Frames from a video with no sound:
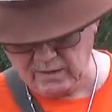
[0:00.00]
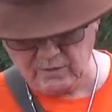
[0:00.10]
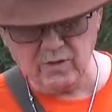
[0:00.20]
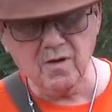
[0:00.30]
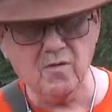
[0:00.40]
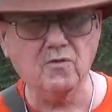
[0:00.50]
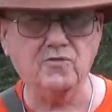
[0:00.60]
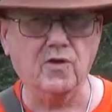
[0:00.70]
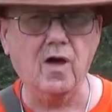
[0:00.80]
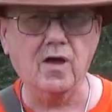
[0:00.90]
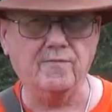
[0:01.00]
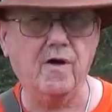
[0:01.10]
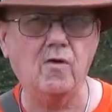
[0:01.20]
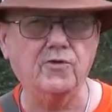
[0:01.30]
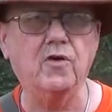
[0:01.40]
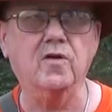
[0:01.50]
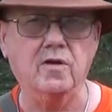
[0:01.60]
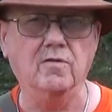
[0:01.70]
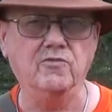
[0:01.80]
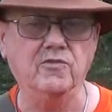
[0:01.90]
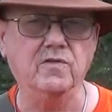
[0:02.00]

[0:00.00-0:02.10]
You know, there's a lot of alternatives